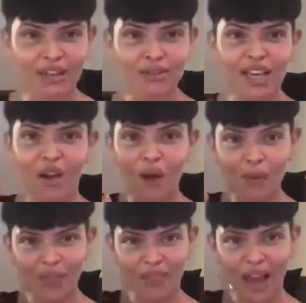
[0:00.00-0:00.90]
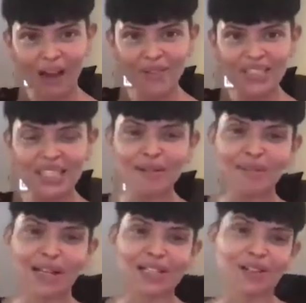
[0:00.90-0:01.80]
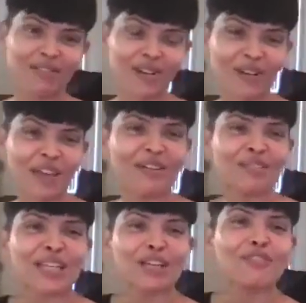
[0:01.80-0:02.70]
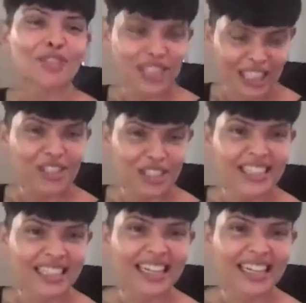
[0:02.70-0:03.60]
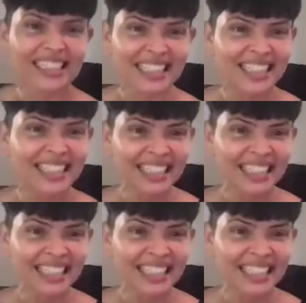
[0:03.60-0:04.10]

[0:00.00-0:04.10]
I was like, oh, I want that one to be my driver. Or that one was like a flirtatious thing that I did.